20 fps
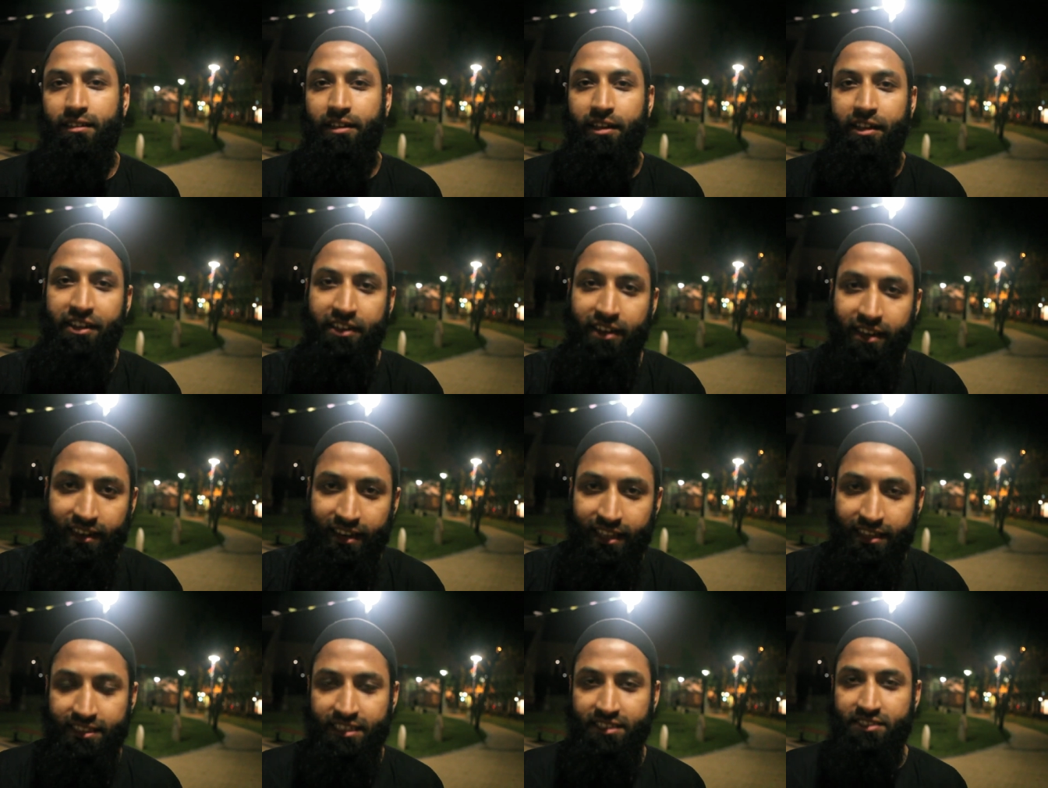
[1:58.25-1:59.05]
Are you going to
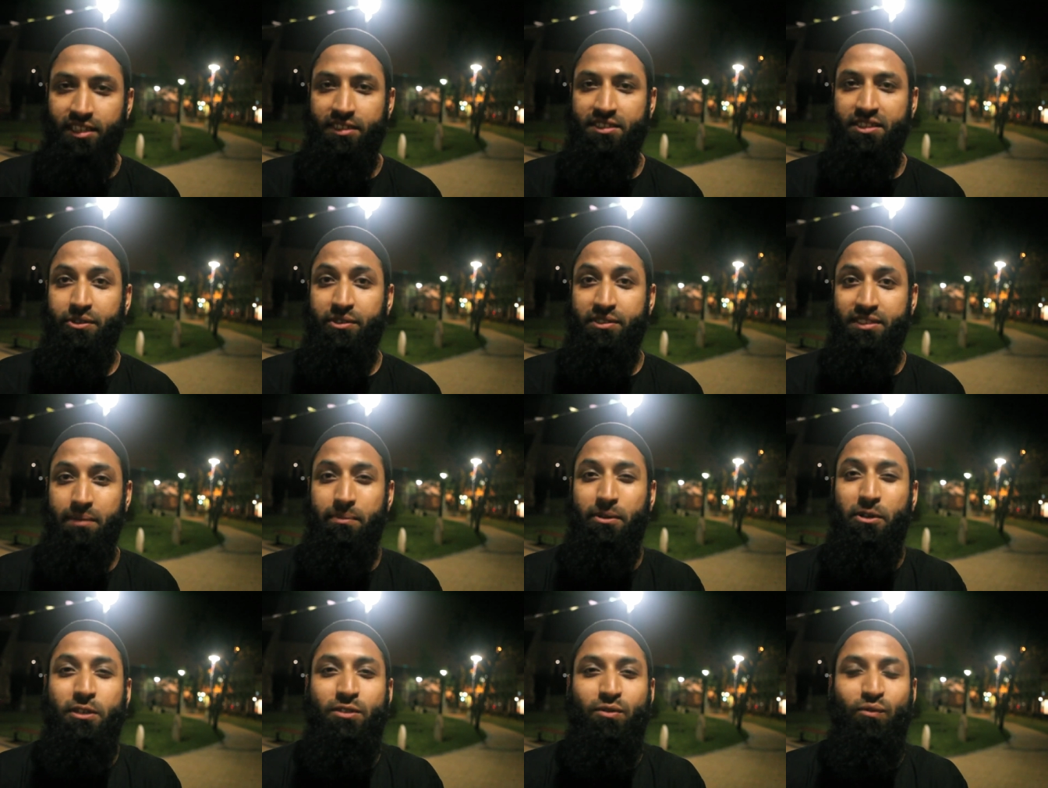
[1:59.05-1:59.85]
let this just go aside?
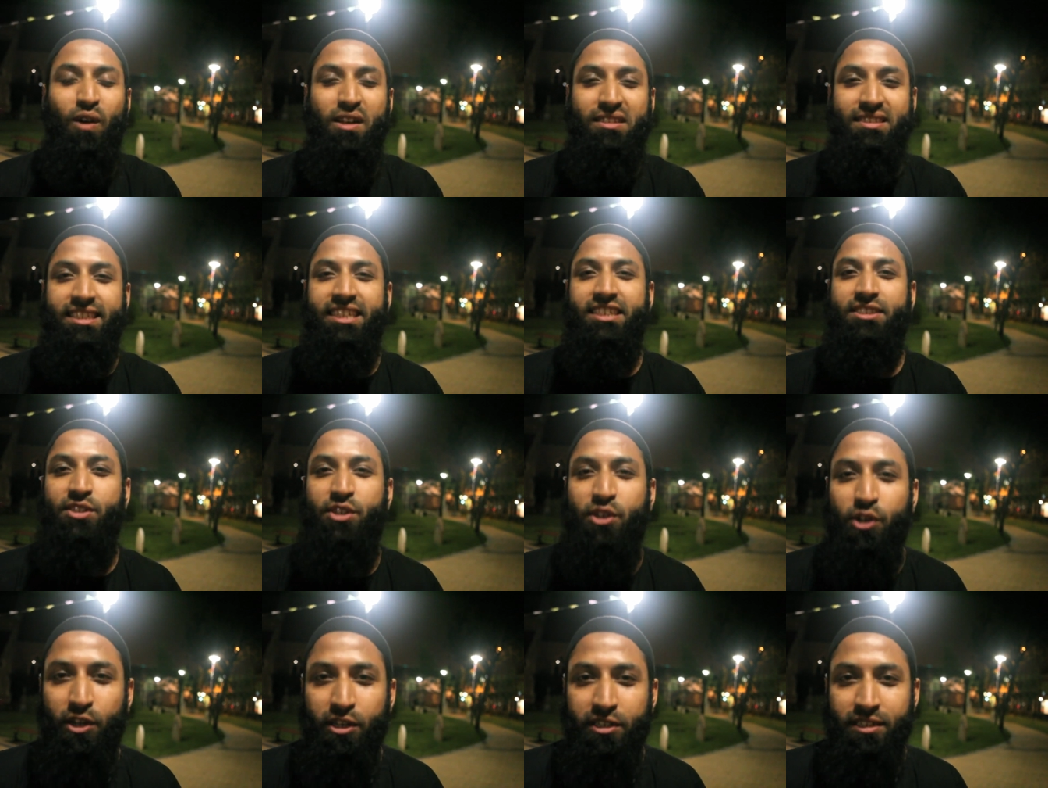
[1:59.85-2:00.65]
Because once it's
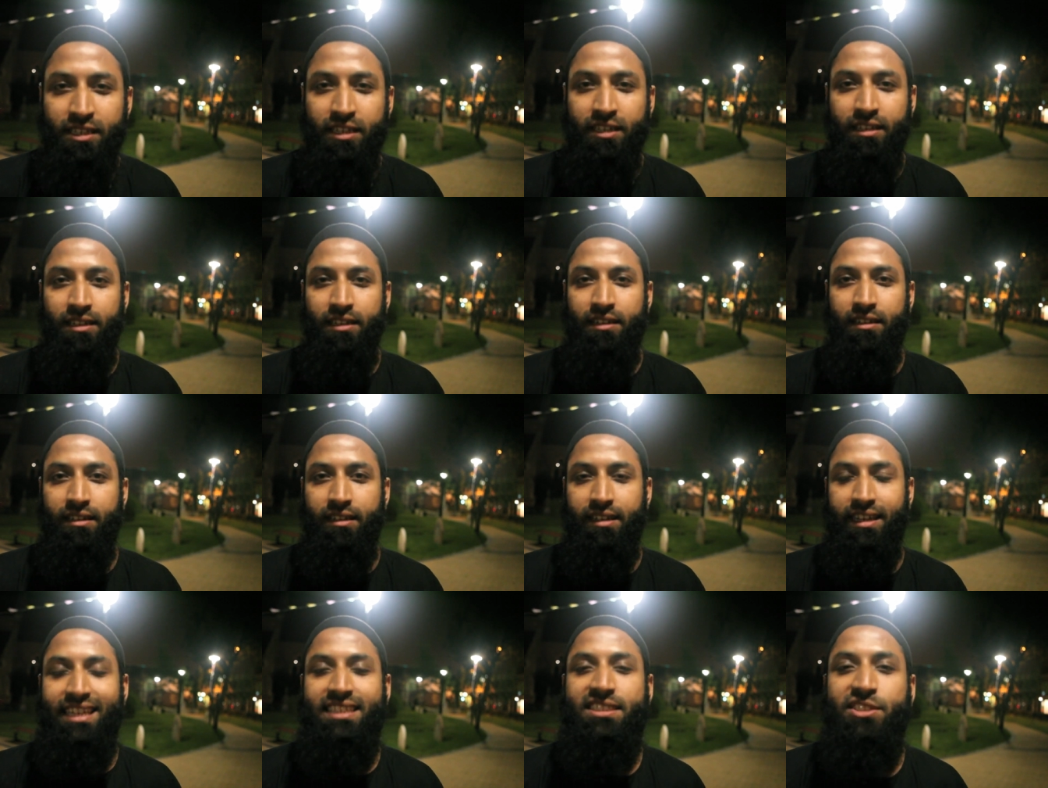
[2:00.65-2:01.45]
gone,
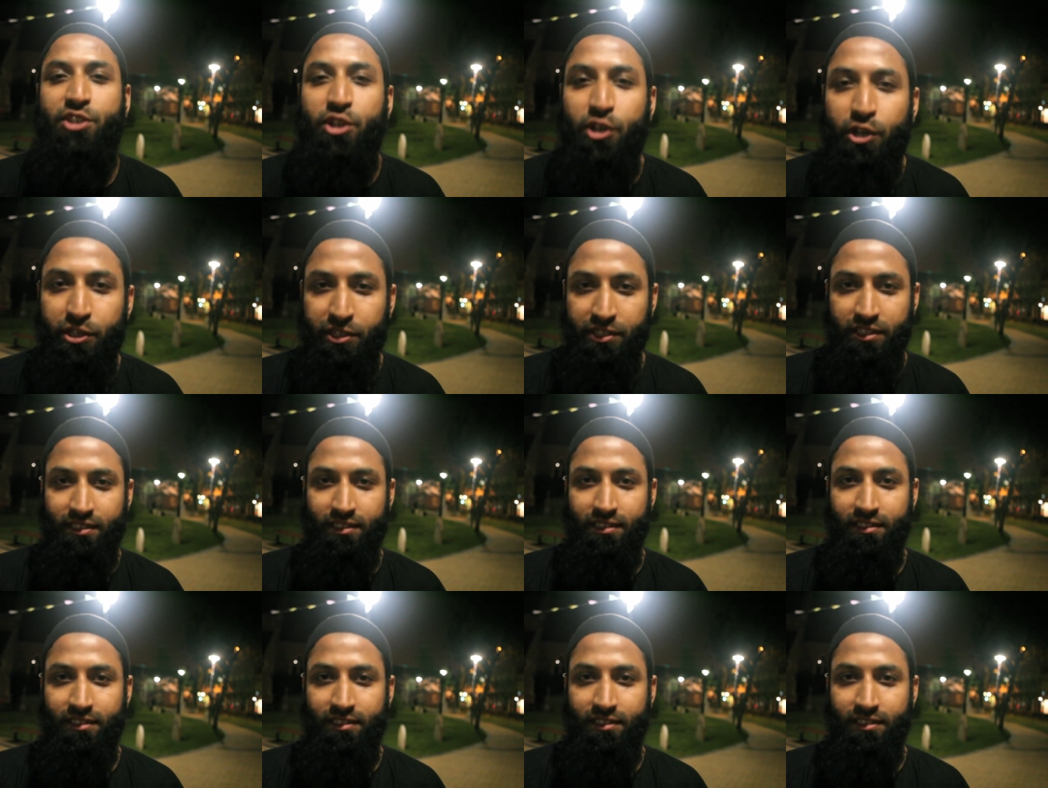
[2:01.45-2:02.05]
it's gone.